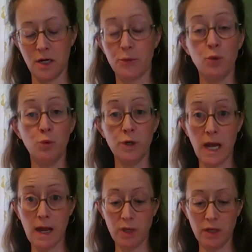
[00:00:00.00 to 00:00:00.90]
You would
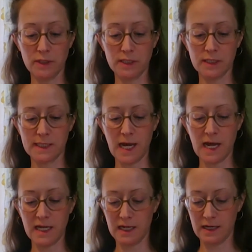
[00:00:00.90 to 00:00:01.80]
not be able to
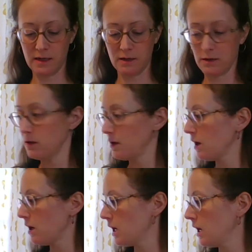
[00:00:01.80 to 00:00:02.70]
slide it
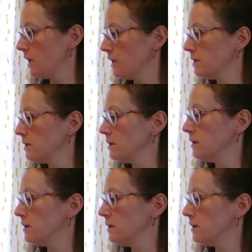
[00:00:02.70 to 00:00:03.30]
on